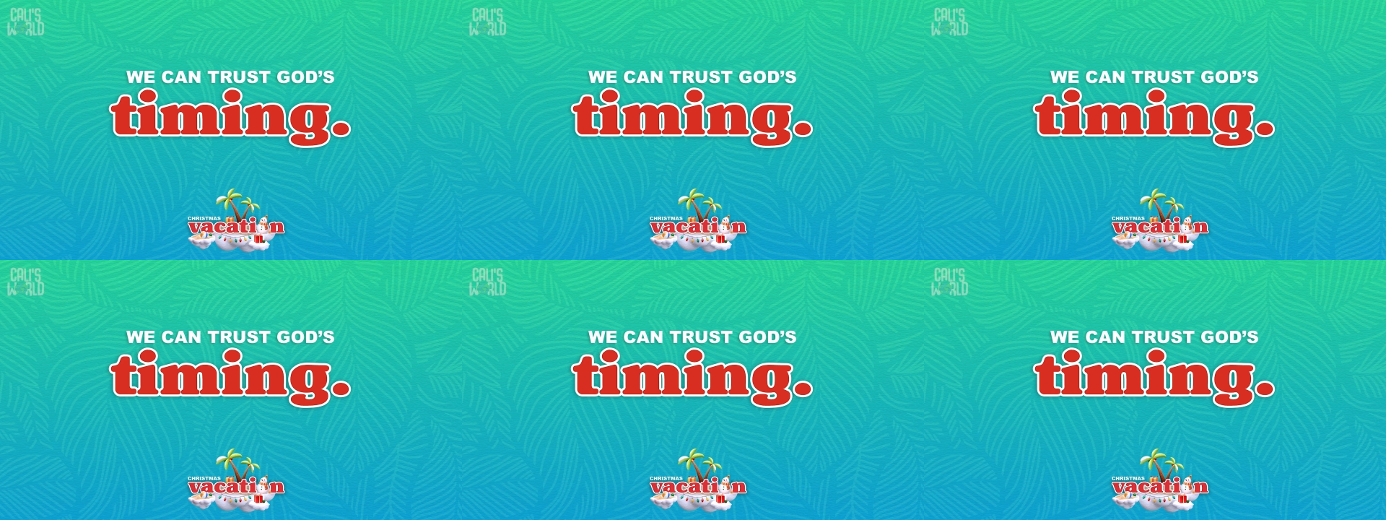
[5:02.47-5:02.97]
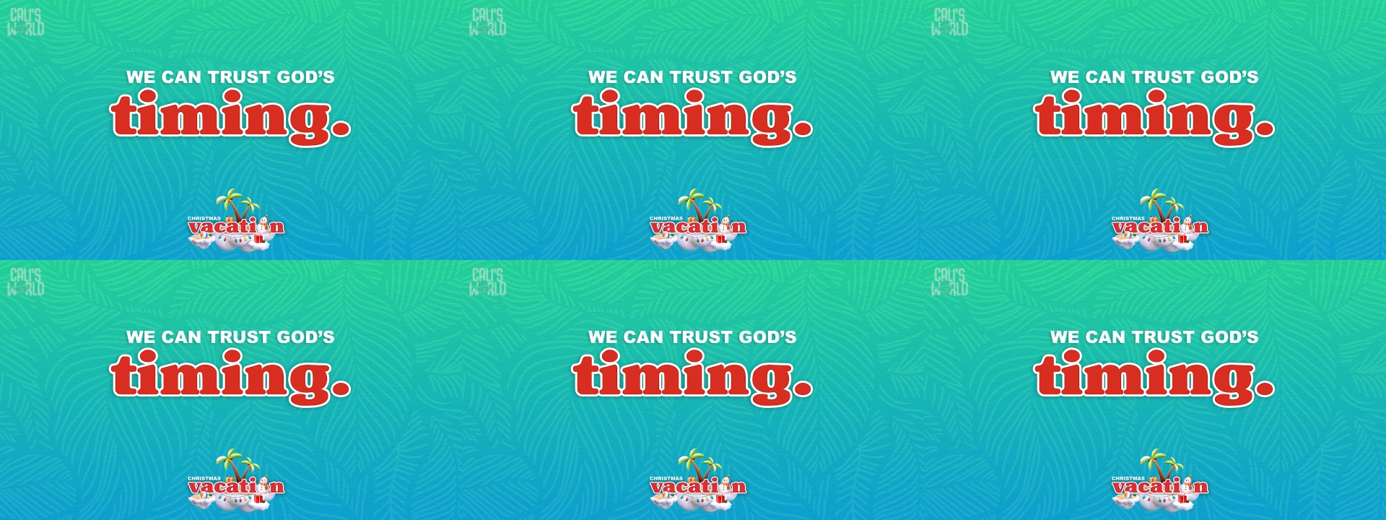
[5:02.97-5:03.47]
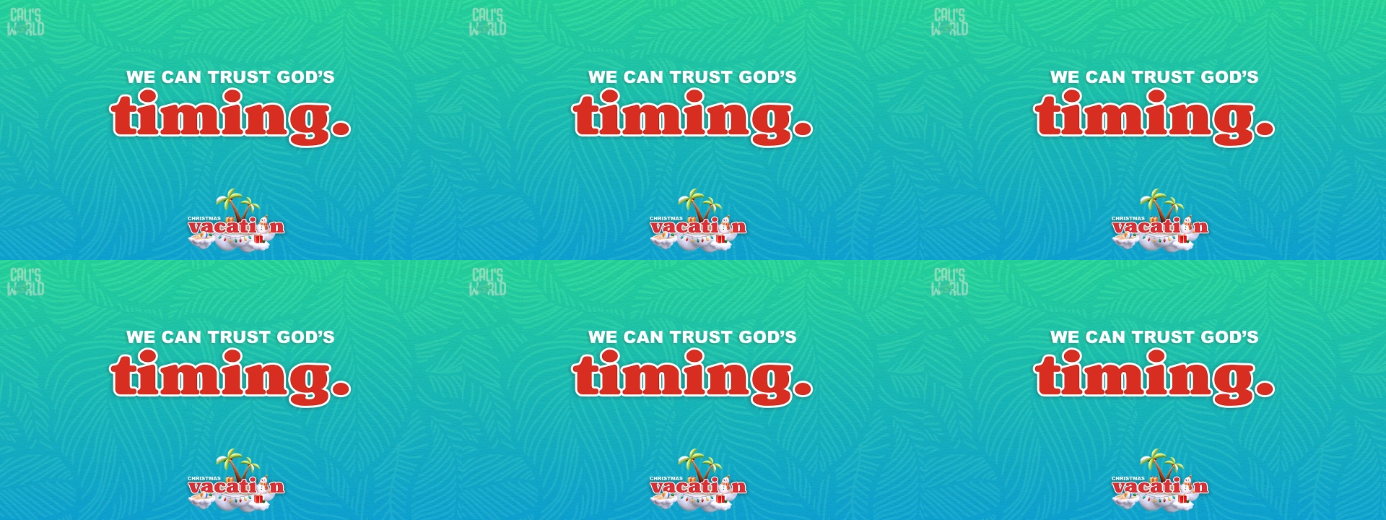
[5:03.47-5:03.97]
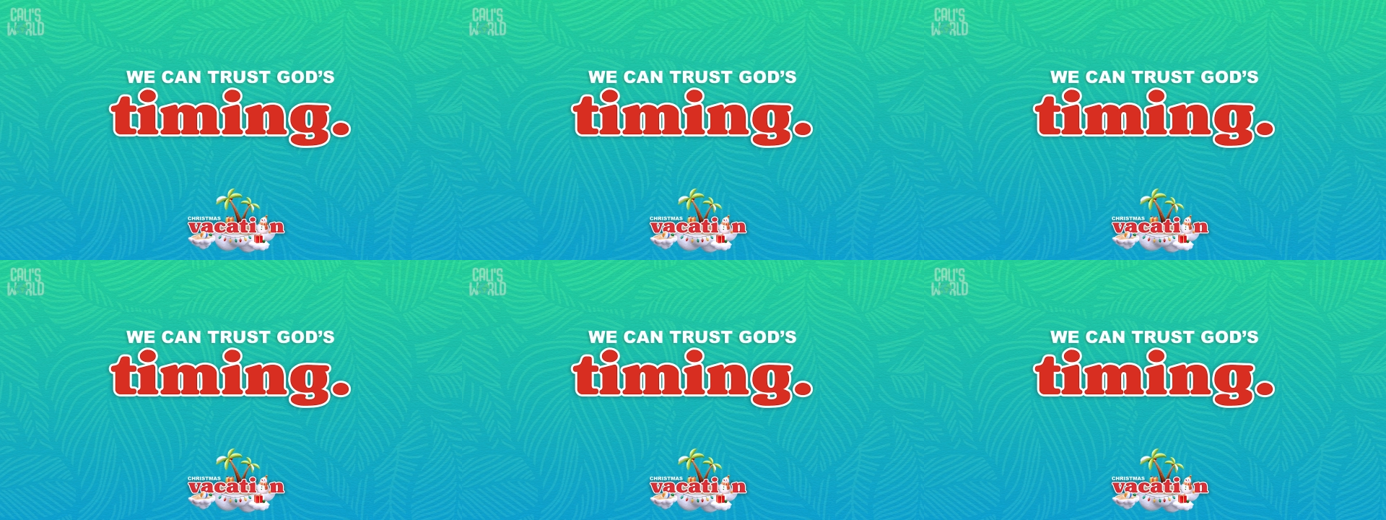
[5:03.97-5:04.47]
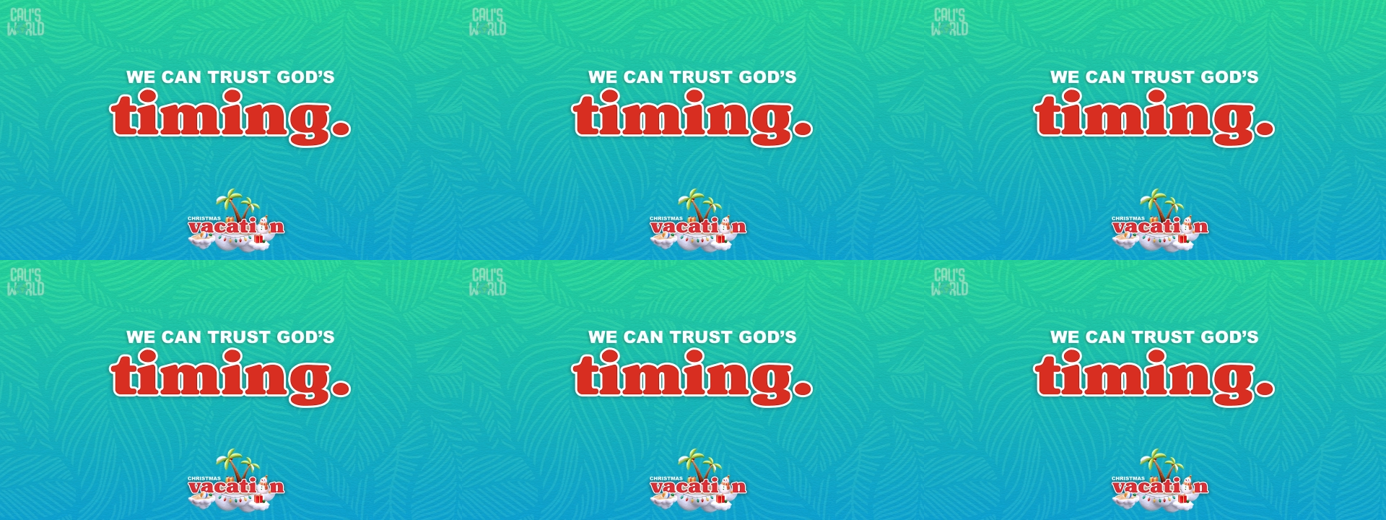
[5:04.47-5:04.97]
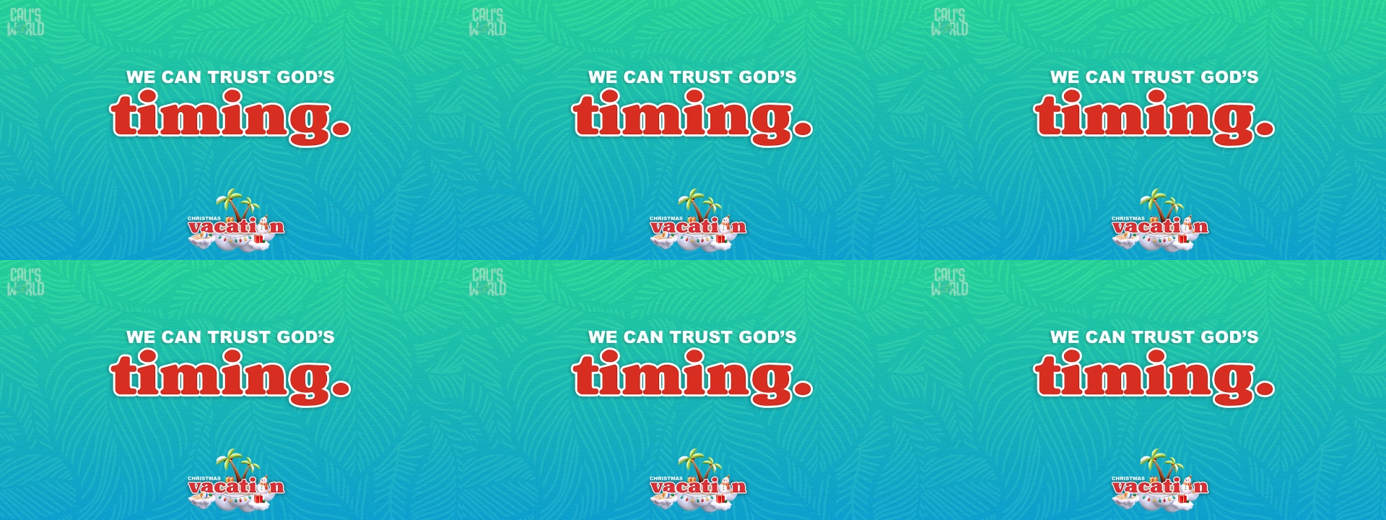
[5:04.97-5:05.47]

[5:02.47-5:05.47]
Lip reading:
(no speaker visible)